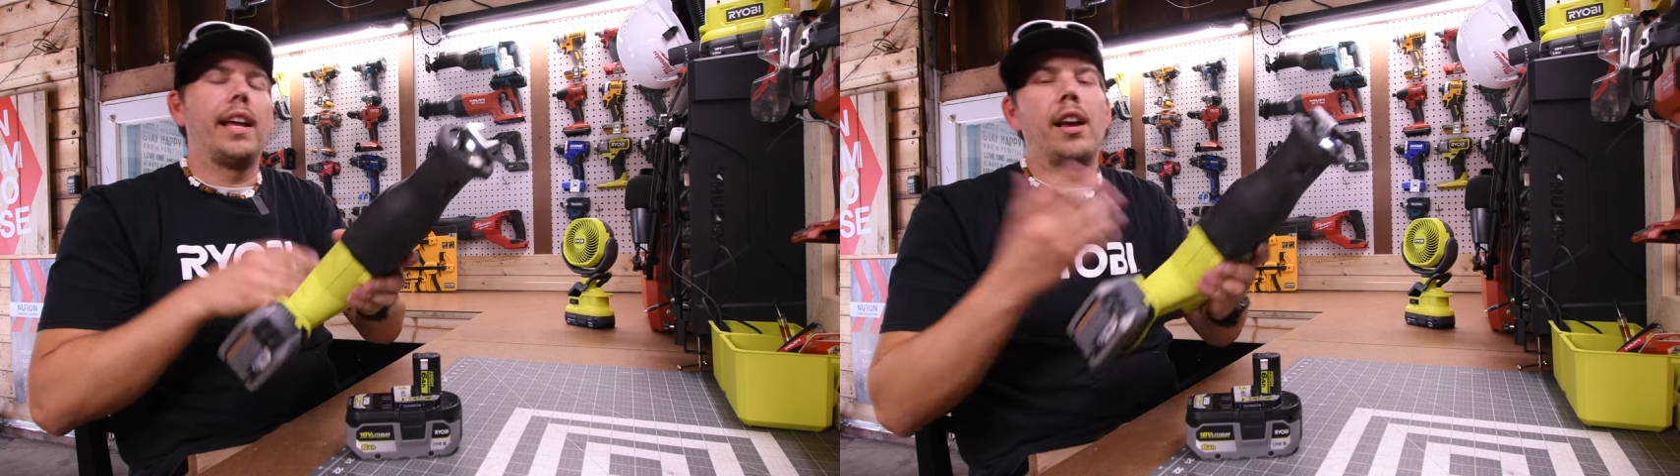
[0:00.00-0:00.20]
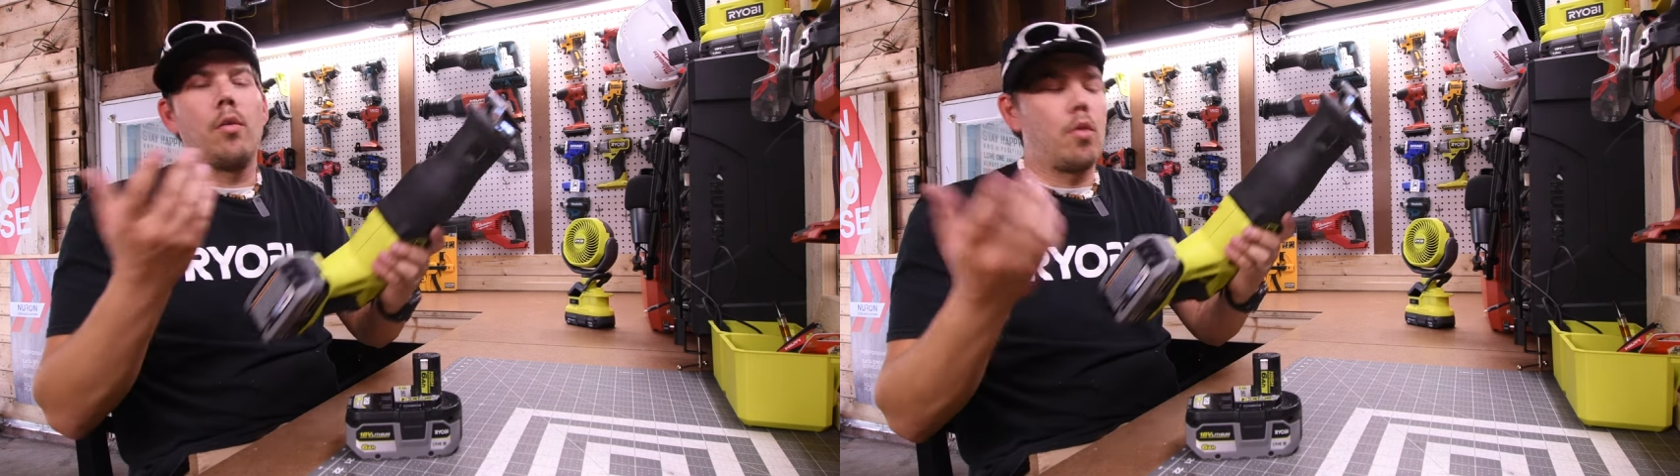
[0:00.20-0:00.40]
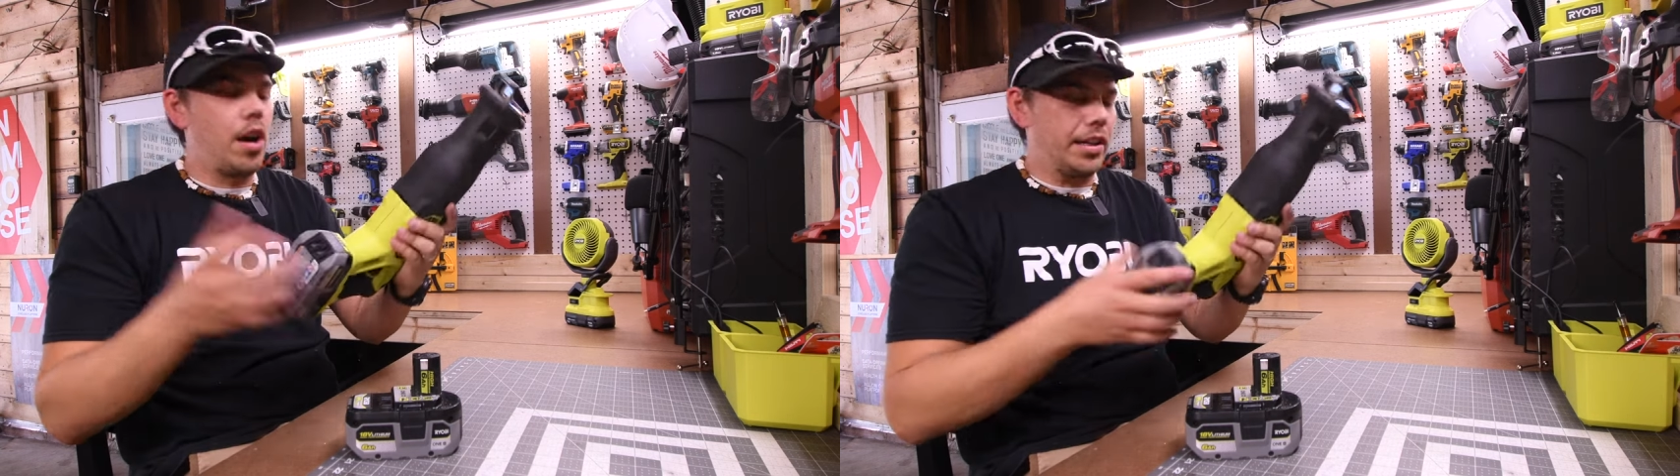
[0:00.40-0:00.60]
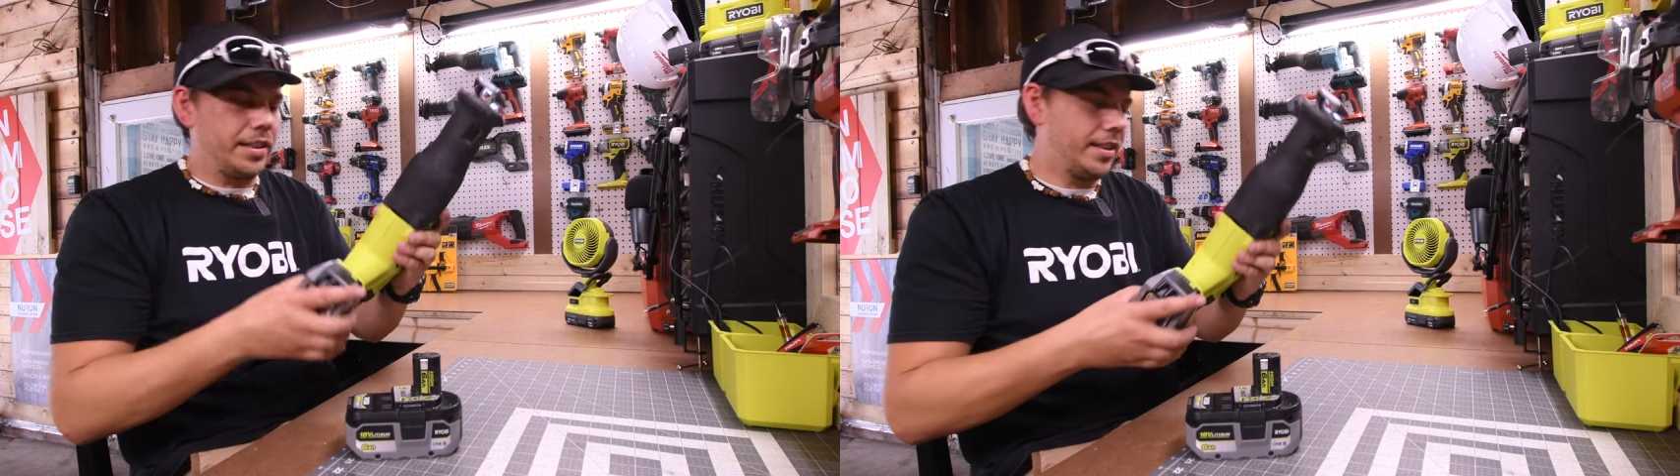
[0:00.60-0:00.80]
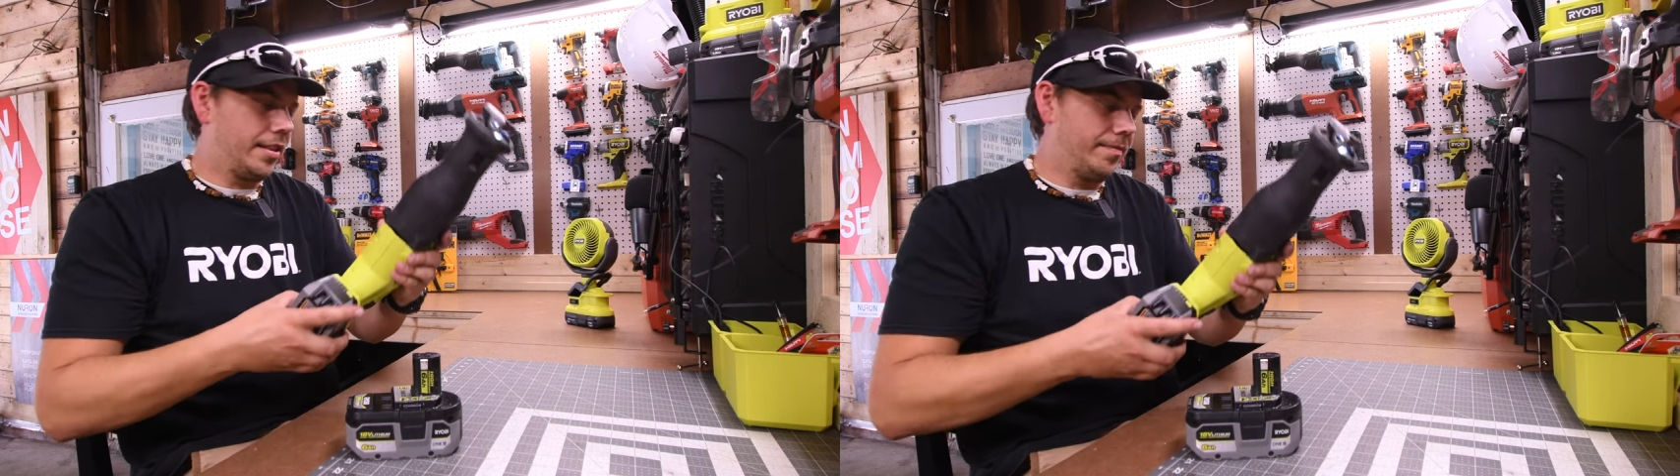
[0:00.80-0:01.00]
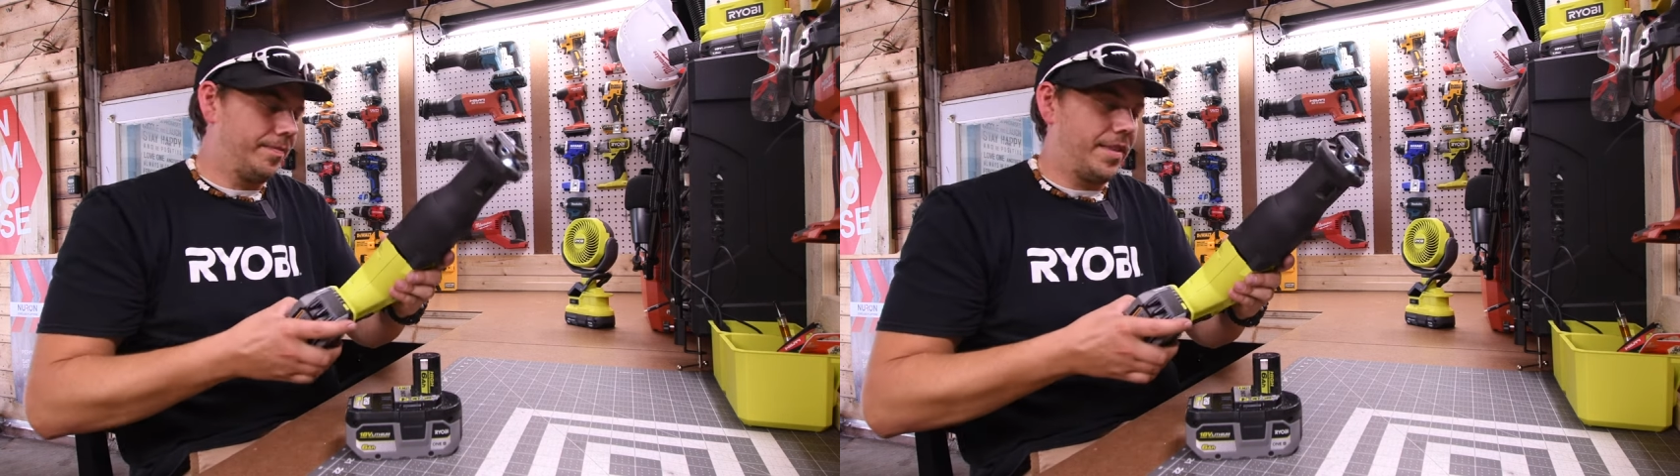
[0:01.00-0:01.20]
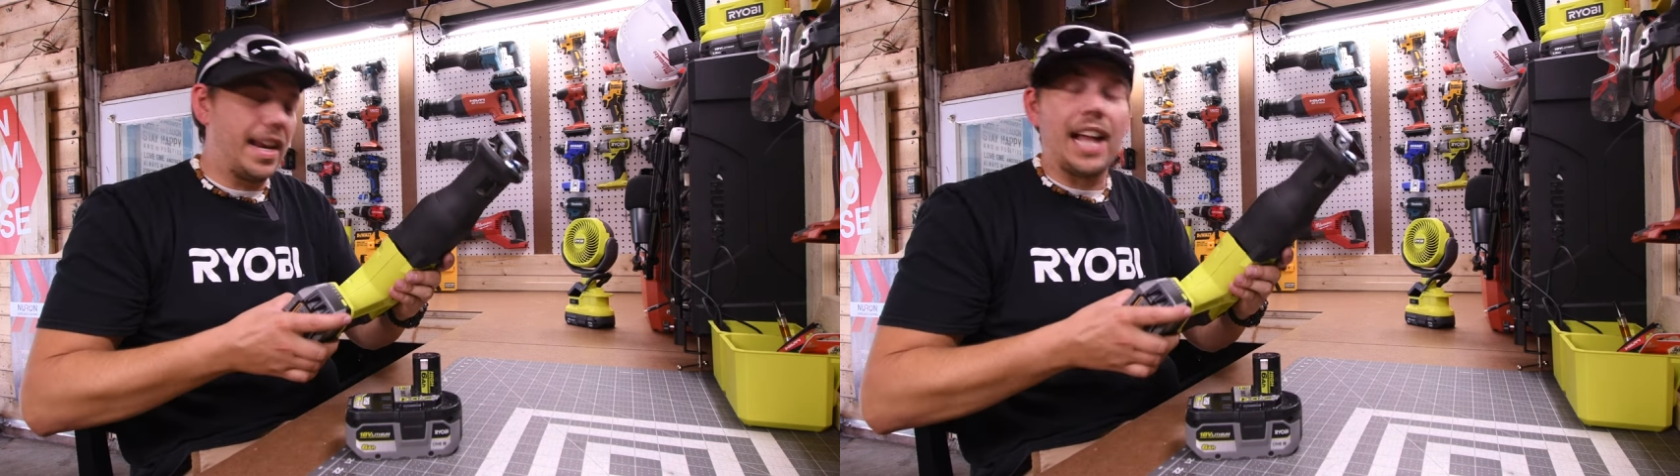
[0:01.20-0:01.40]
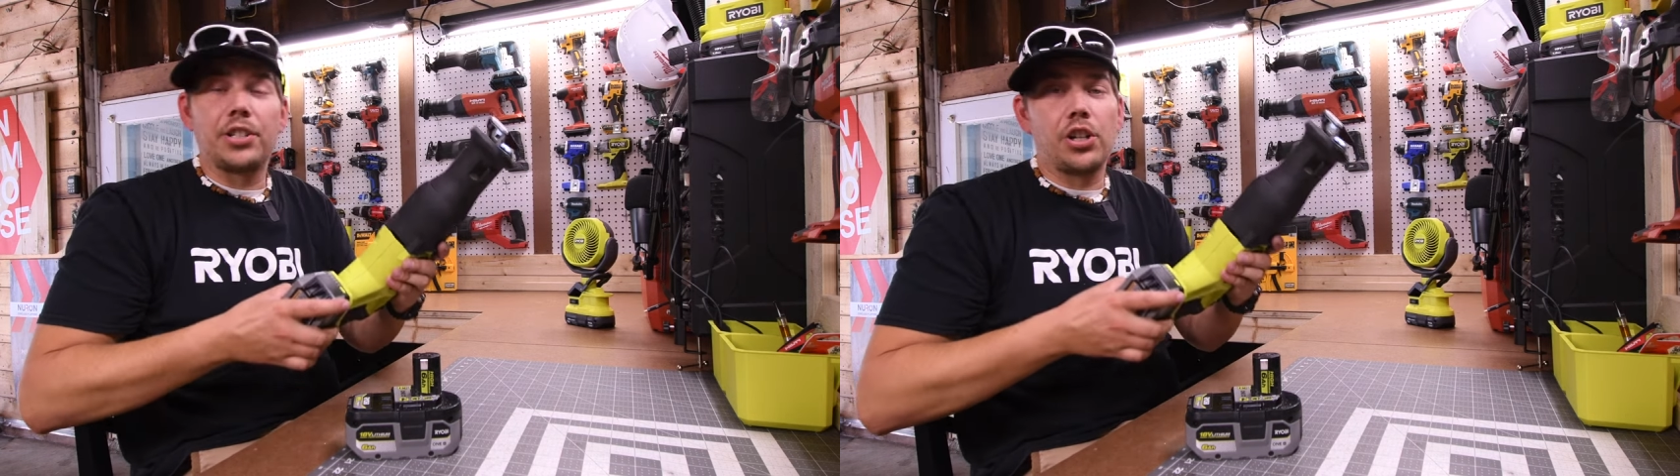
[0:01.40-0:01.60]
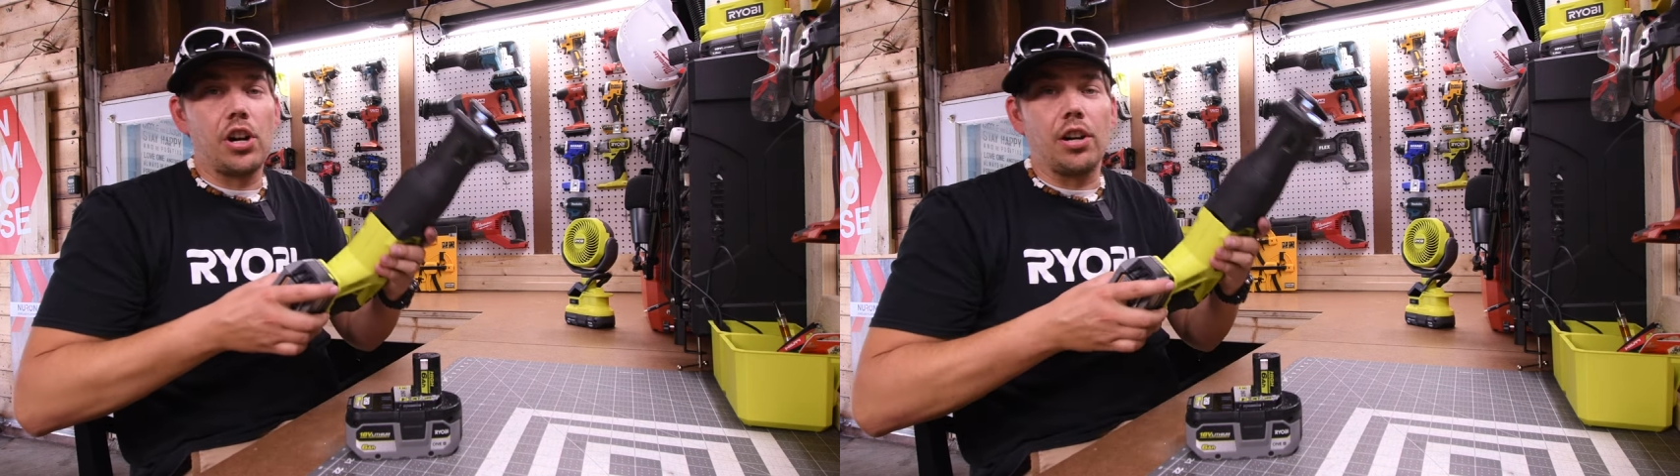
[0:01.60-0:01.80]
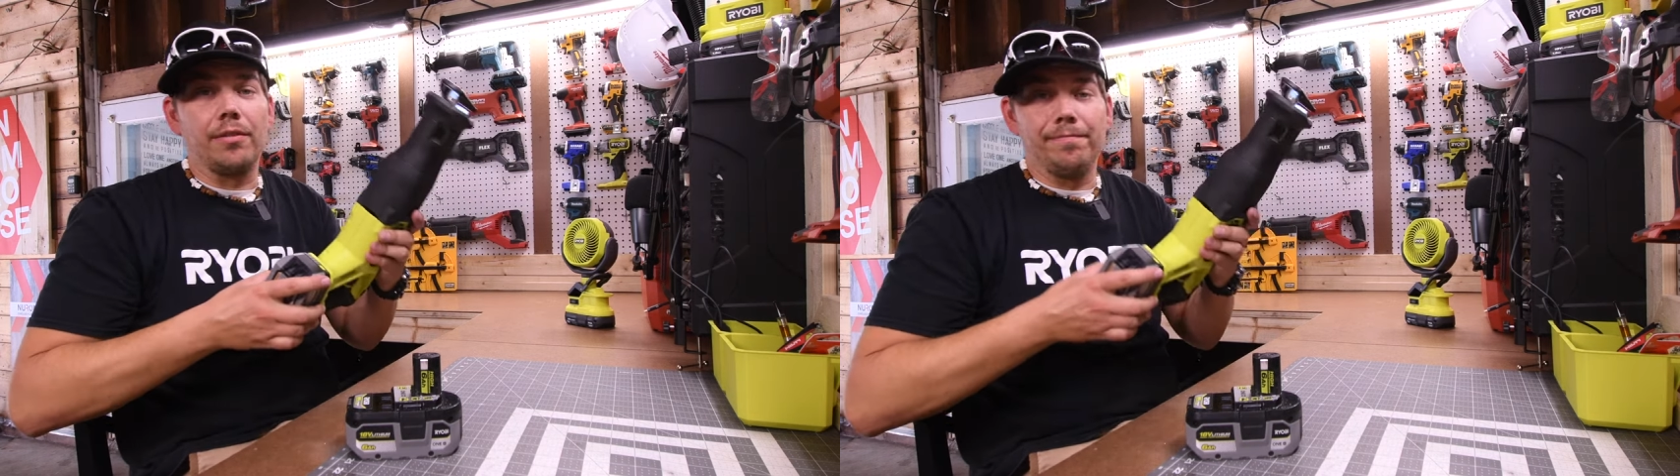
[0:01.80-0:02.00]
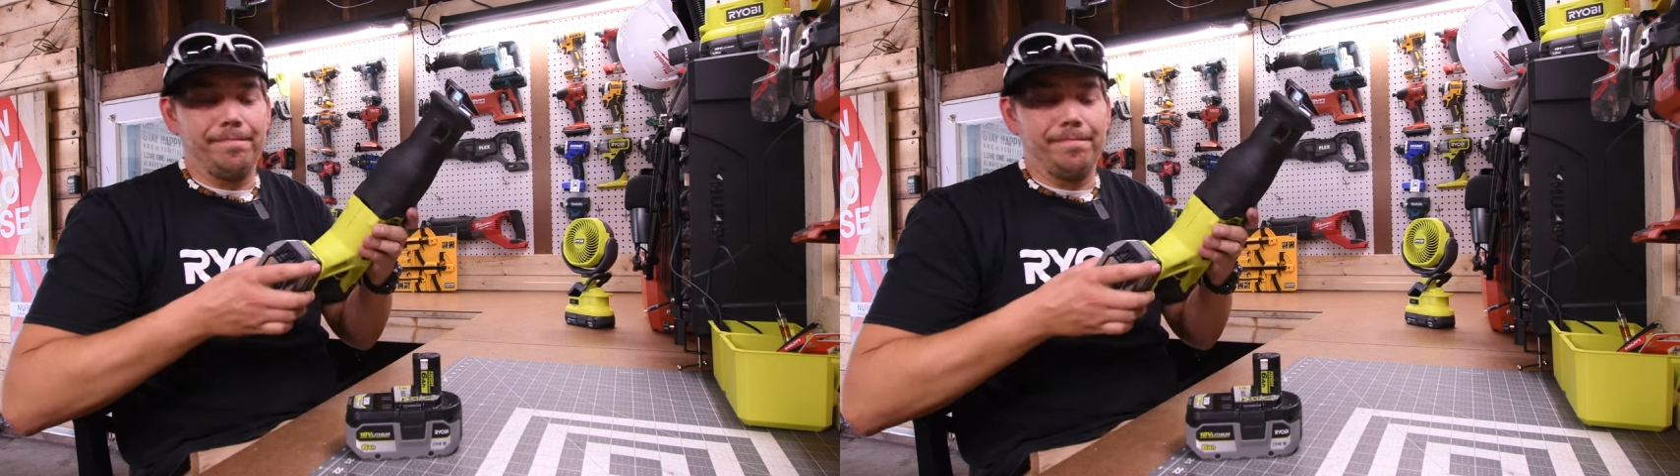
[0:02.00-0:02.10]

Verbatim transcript: It works. Not sure.